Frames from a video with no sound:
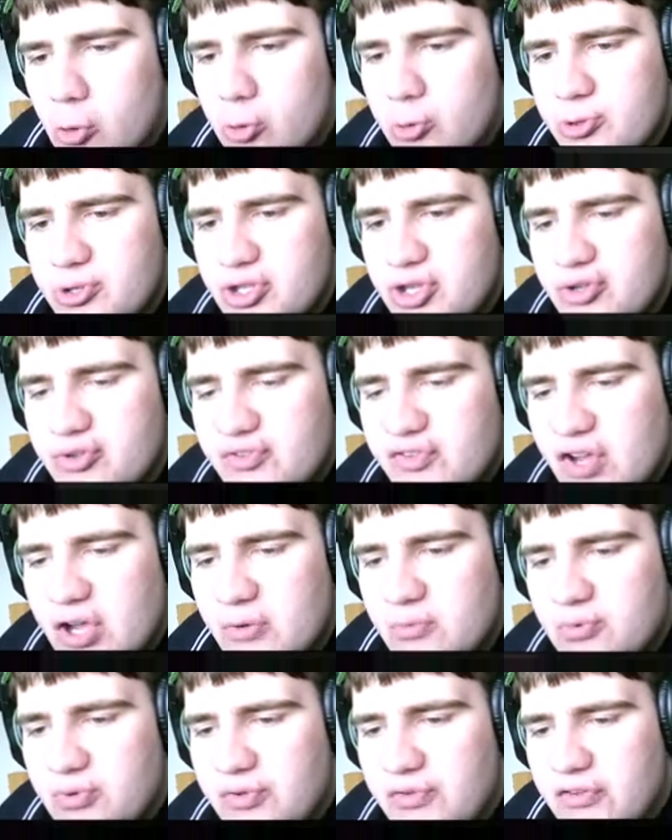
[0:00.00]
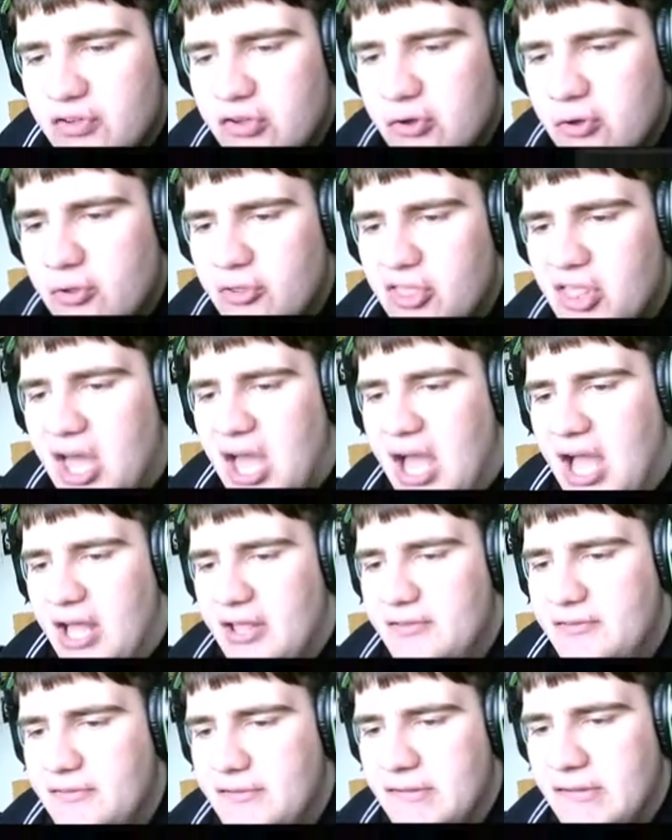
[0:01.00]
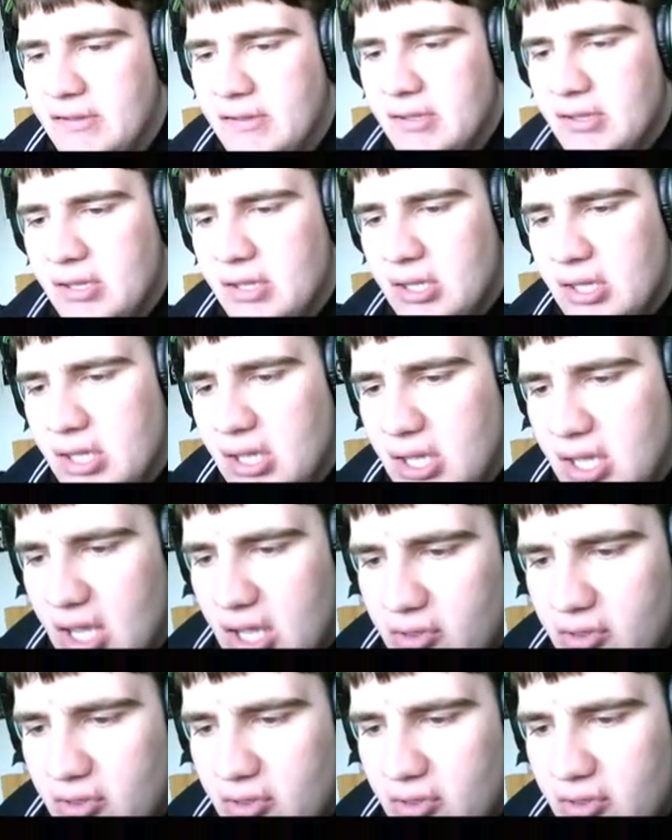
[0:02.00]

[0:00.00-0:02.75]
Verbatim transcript: you don't do that. Look,